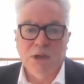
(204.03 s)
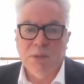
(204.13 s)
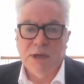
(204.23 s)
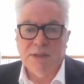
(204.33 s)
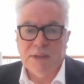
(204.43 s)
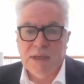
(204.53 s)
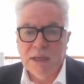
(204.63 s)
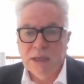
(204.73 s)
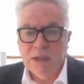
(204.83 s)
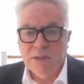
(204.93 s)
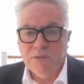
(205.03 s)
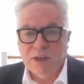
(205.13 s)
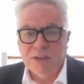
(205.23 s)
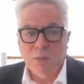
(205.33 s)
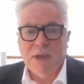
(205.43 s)
And I think the fact
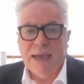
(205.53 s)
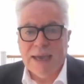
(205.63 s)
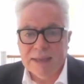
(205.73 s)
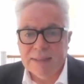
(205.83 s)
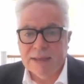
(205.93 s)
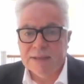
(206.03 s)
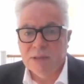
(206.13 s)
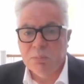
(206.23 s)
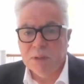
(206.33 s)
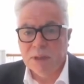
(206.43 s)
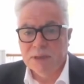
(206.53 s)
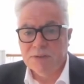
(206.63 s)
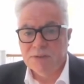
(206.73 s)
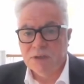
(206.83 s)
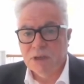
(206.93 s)
that we had that in
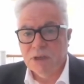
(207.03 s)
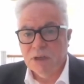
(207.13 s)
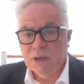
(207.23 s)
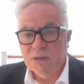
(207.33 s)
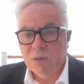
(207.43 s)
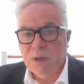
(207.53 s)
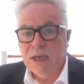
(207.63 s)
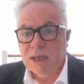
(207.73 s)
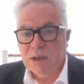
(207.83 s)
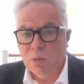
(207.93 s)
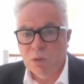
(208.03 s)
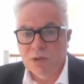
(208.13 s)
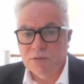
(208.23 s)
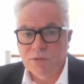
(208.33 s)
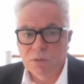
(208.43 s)
place, that we had a
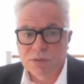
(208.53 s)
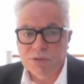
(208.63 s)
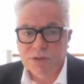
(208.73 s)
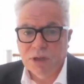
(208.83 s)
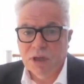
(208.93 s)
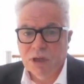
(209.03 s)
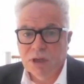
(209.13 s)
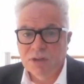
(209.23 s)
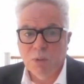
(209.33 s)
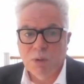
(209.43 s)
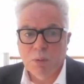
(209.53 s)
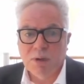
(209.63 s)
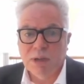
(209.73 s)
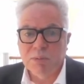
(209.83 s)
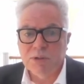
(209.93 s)
workforce, and that we were
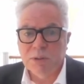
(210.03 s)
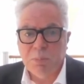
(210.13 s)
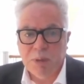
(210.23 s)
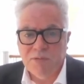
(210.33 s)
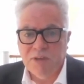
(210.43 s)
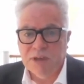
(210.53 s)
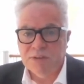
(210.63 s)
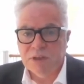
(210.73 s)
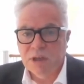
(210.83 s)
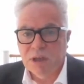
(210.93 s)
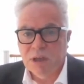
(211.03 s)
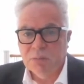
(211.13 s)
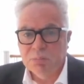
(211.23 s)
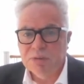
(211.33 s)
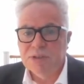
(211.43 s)
able to pivot
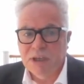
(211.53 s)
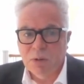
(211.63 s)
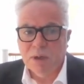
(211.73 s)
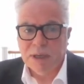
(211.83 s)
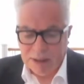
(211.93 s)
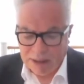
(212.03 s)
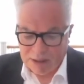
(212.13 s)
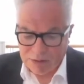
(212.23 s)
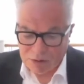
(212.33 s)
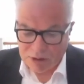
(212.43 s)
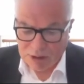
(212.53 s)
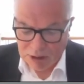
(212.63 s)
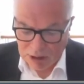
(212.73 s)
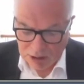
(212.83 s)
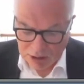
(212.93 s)
pretty quickly actually
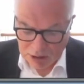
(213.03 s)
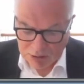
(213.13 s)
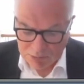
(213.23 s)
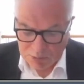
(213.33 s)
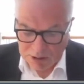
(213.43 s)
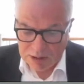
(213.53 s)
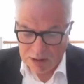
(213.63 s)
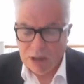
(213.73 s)
has been